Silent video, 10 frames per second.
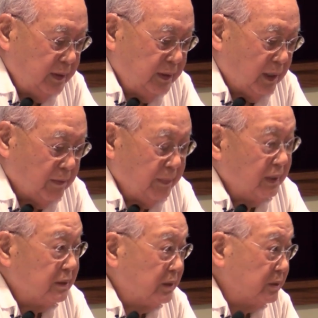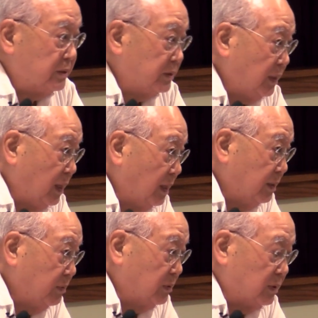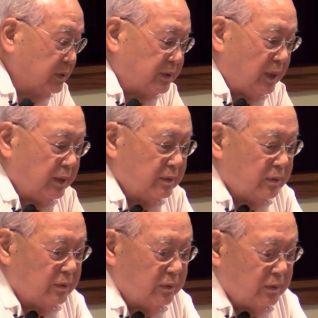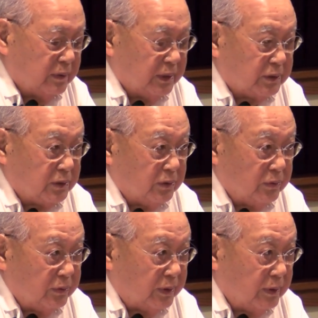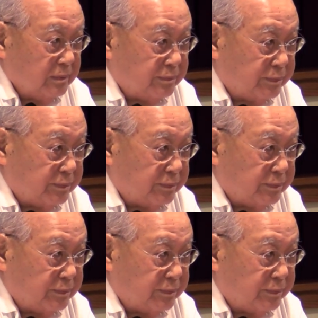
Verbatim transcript: young men such as I were assigned to kitchen duty.